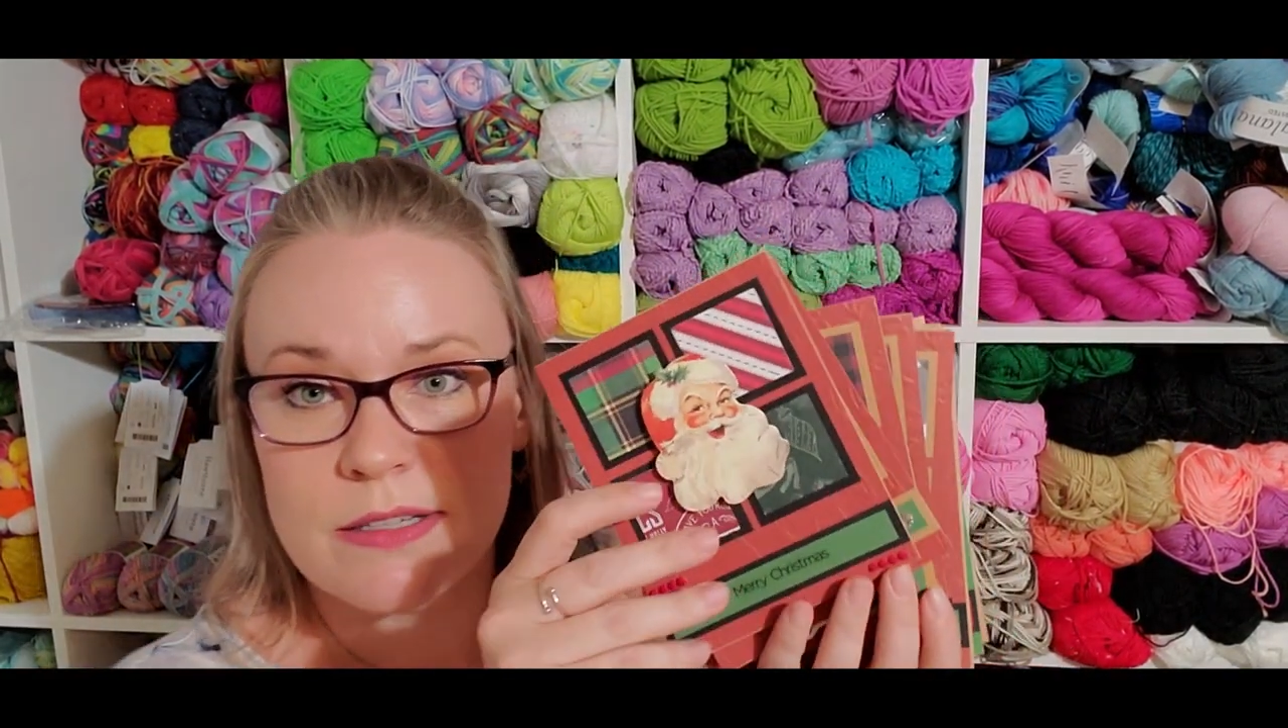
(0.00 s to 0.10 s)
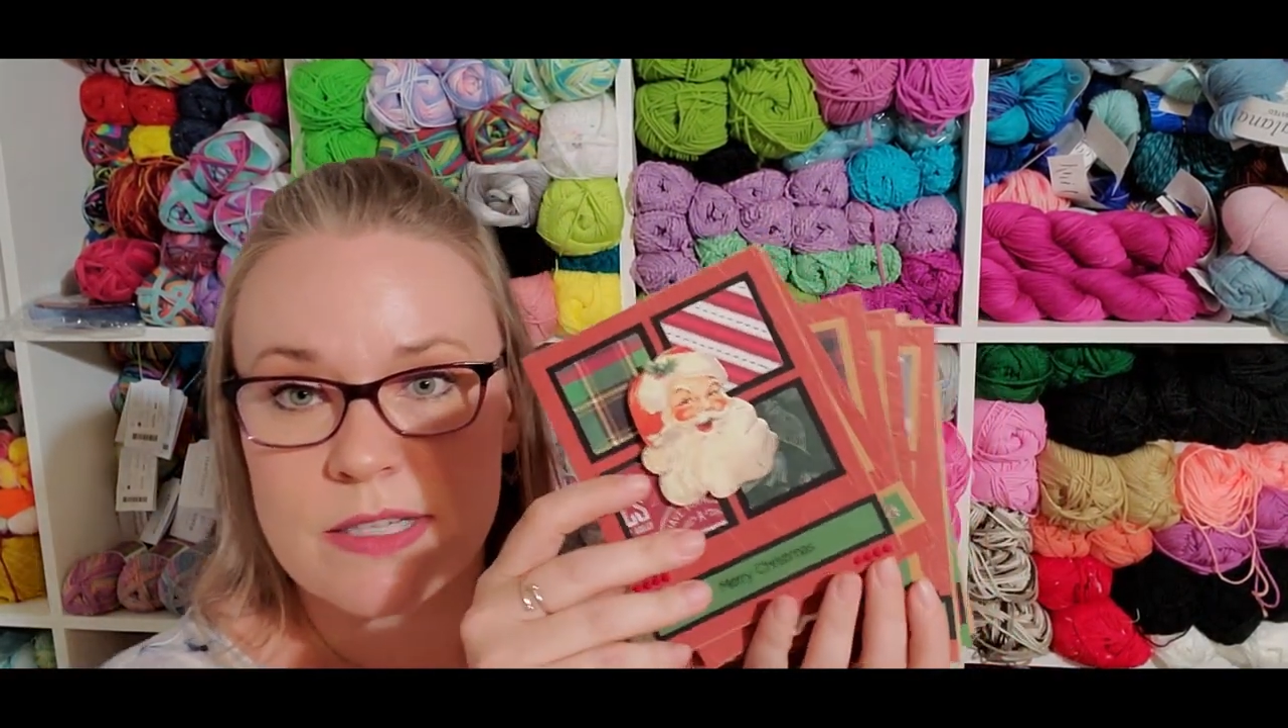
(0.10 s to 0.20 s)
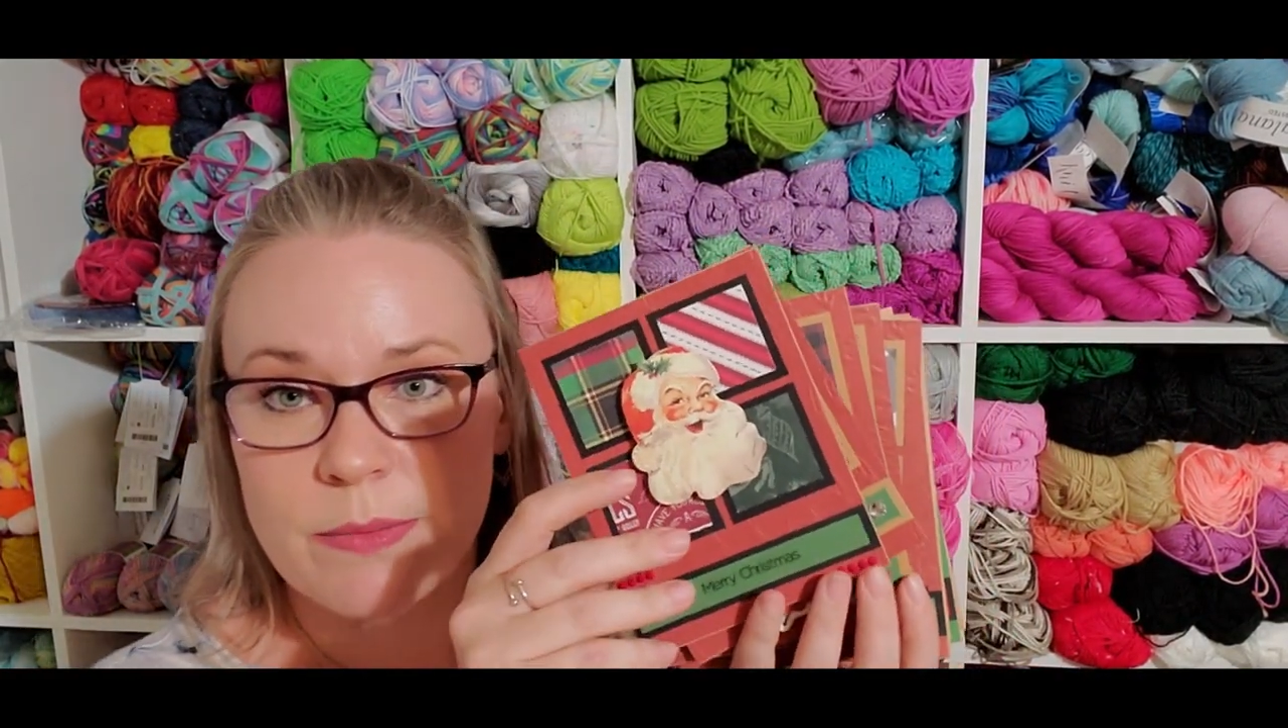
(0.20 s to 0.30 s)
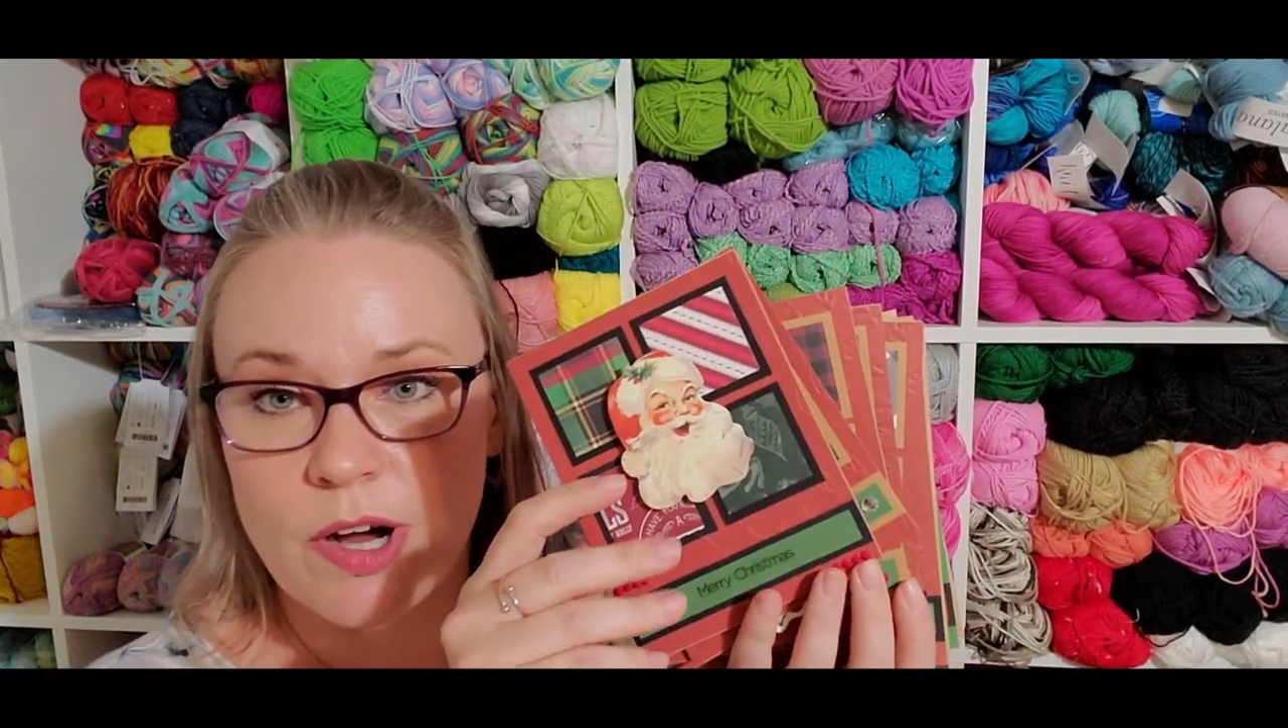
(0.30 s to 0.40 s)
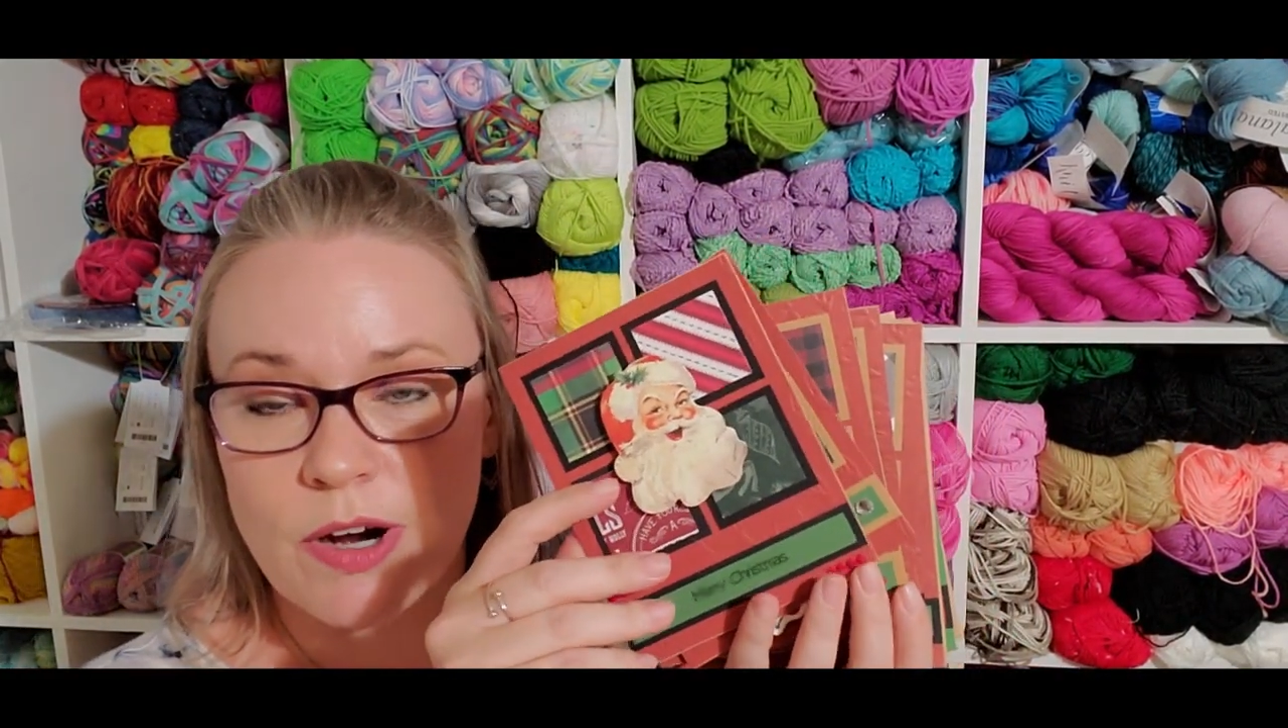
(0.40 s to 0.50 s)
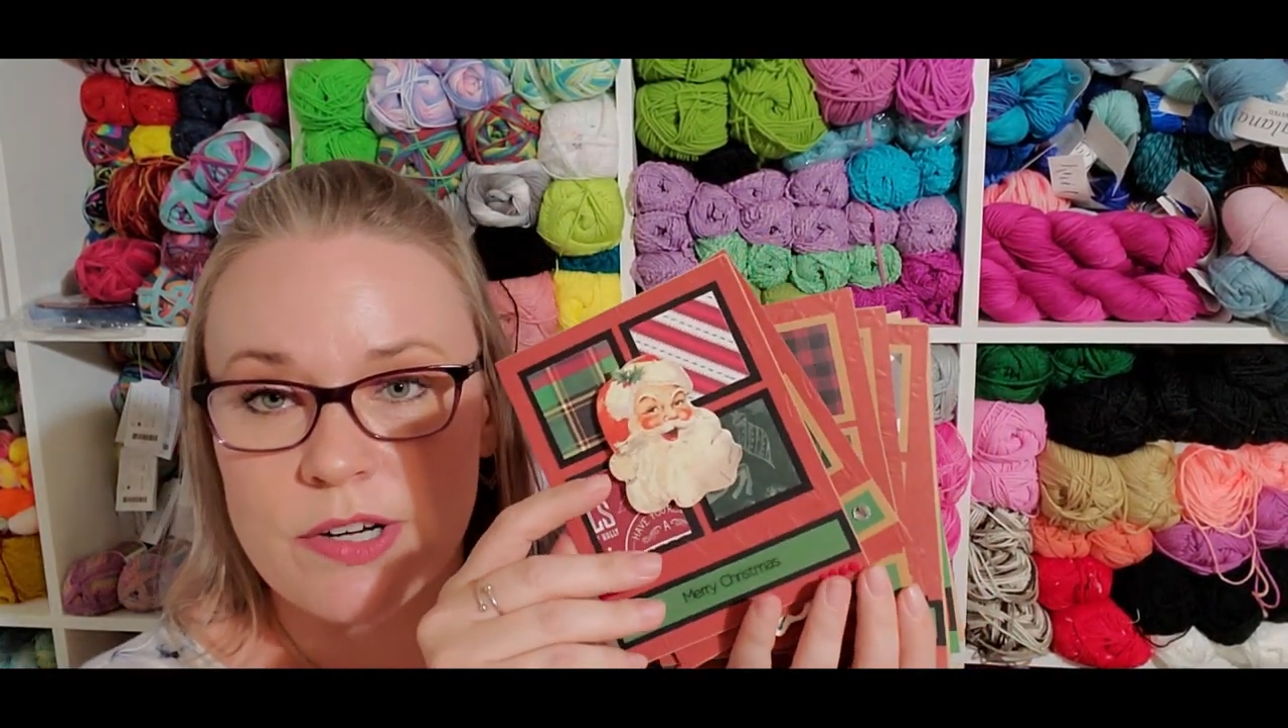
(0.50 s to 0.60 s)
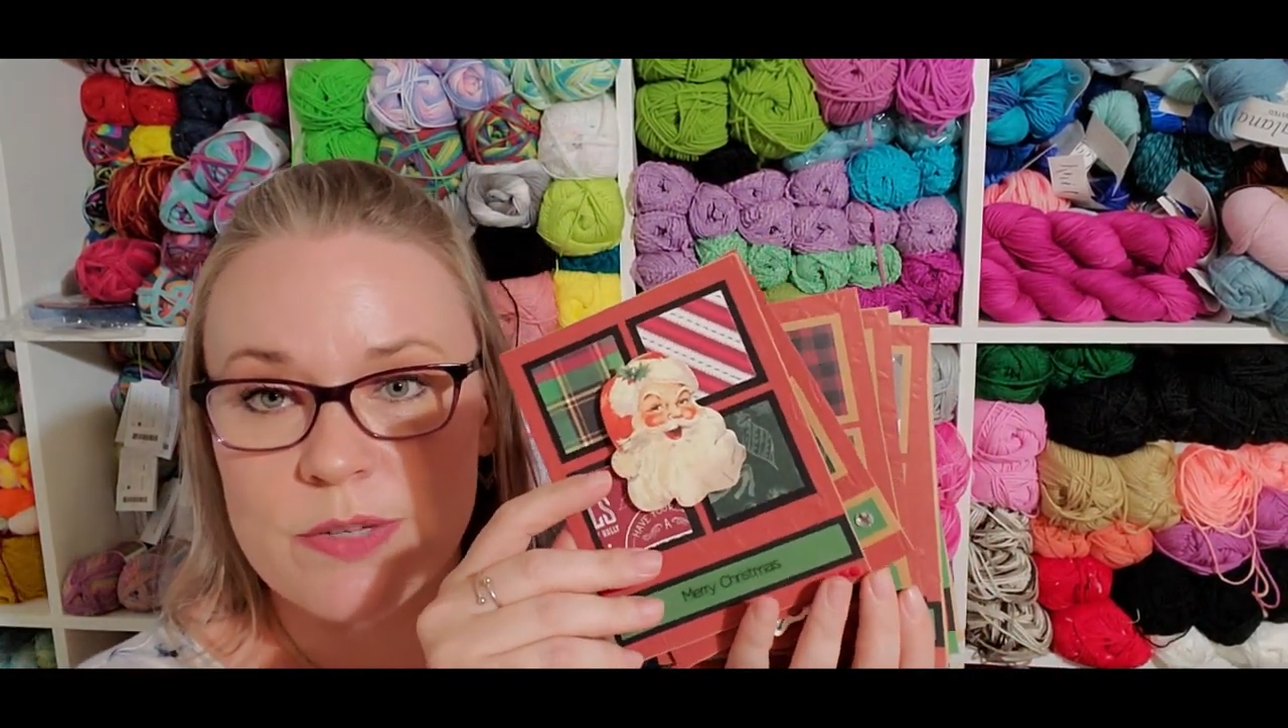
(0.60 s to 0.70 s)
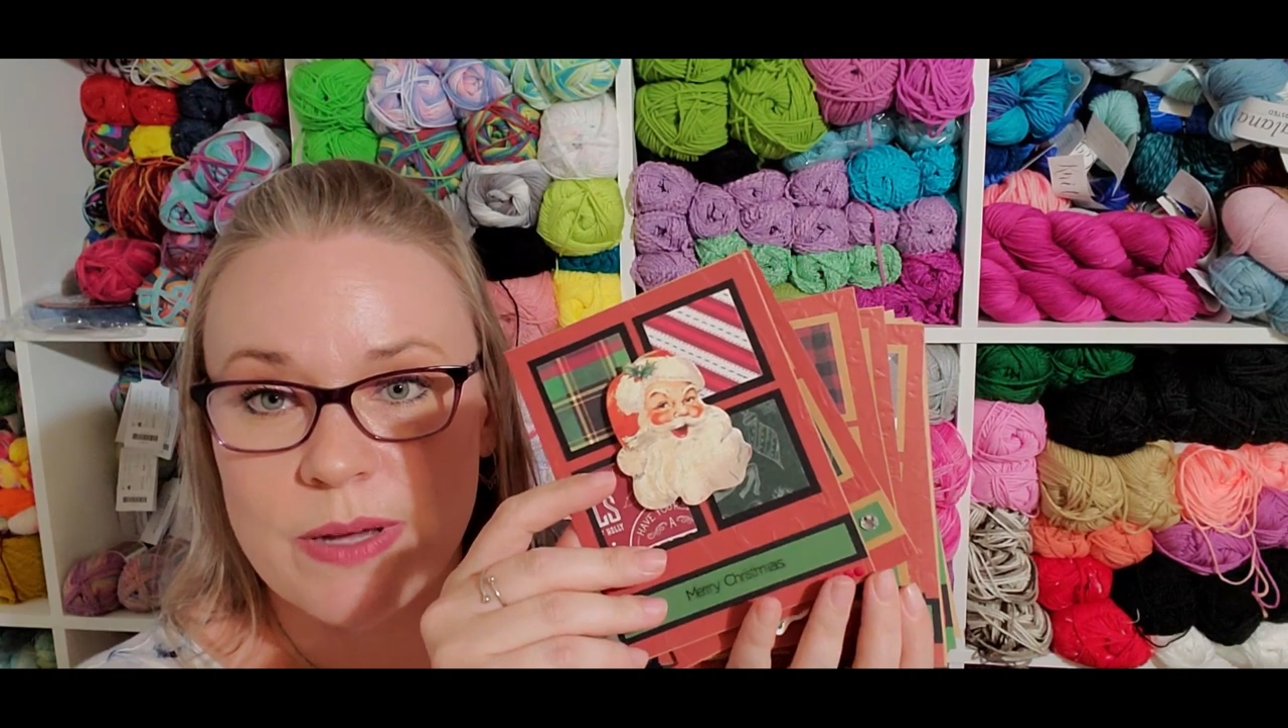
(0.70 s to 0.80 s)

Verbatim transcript: some cards.